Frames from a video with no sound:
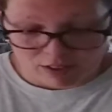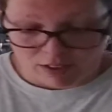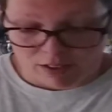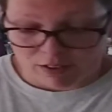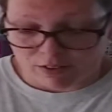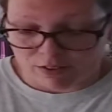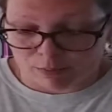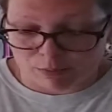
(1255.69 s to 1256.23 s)

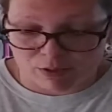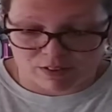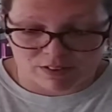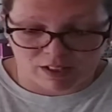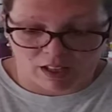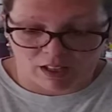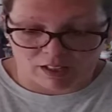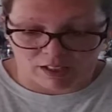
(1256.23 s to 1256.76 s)
So I'm
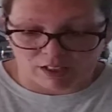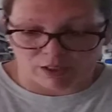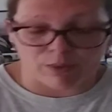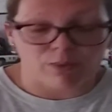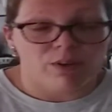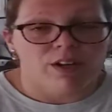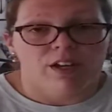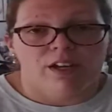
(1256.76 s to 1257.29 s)
just telling
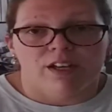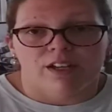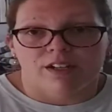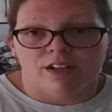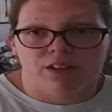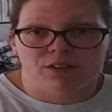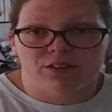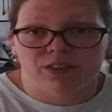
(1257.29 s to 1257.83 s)
you.
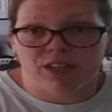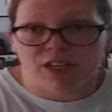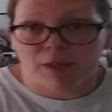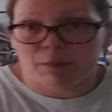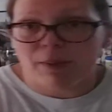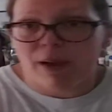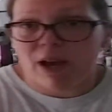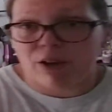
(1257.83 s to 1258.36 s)
Another
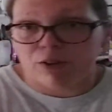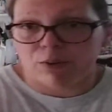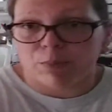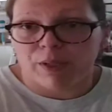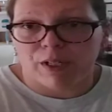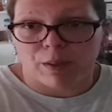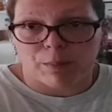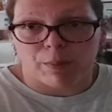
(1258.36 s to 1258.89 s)
thing, powdered
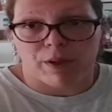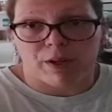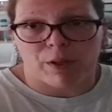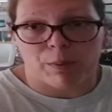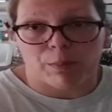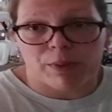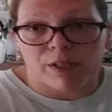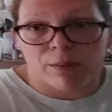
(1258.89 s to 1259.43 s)
peanut
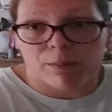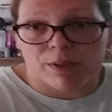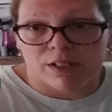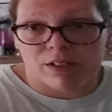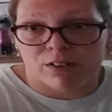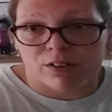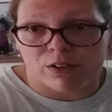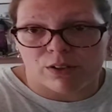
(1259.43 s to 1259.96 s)
butter,
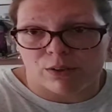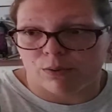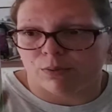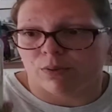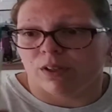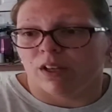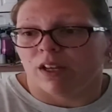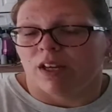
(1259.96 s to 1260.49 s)
PB2.
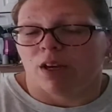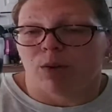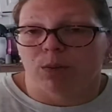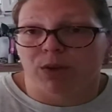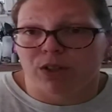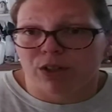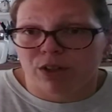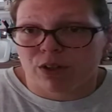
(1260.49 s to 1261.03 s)

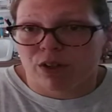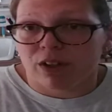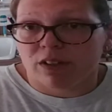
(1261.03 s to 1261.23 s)
When you're in the